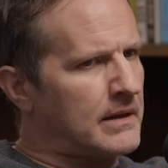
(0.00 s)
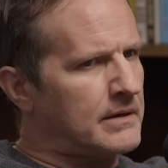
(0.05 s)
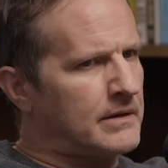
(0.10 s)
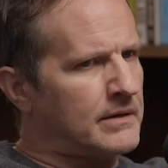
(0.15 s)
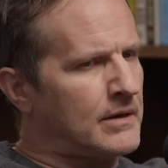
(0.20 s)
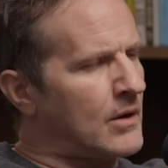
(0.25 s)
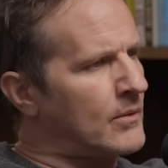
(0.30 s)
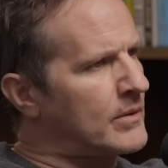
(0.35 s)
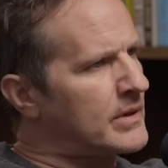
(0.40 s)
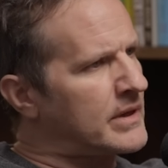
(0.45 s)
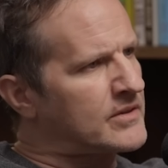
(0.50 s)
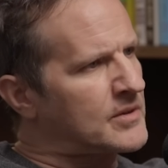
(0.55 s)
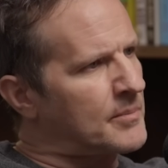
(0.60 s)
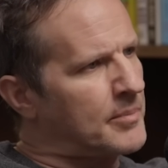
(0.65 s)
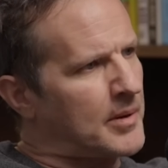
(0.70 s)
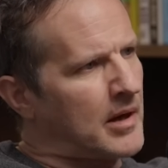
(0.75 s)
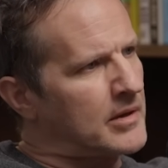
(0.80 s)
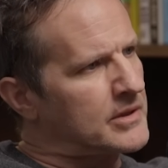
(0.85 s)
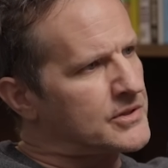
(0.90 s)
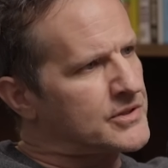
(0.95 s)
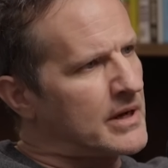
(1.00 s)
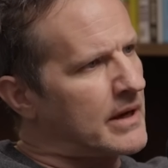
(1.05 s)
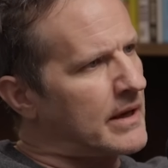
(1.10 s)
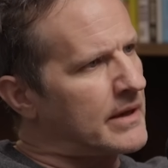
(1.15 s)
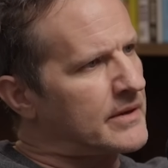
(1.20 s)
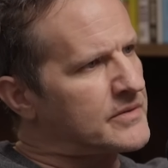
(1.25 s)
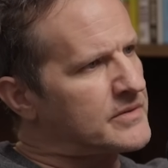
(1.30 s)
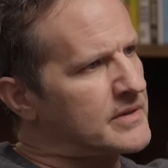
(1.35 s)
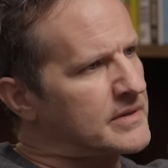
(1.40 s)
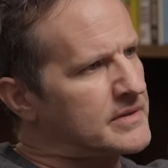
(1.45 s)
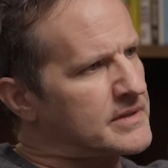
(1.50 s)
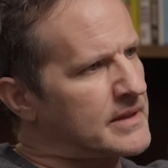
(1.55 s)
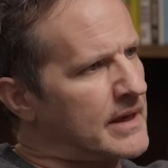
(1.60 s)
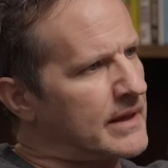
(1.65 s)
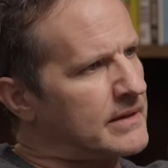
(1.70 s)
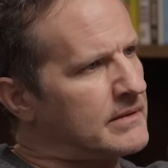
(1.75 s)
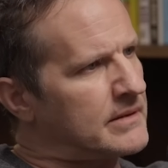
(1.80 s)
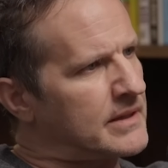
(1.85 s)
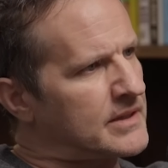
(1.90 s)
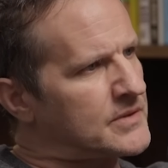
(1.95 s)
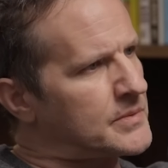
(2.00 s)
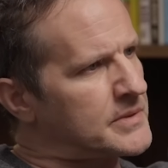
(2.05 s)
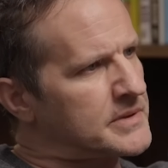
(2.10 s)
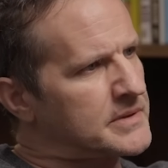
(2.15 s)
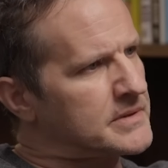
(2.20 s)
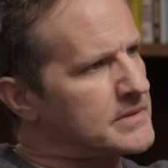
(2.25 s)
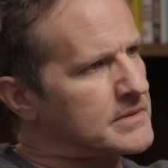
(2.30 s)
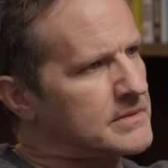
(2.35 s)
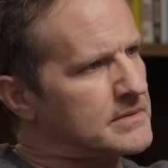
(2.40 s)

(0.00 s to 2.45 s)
No one has apologized and said this was.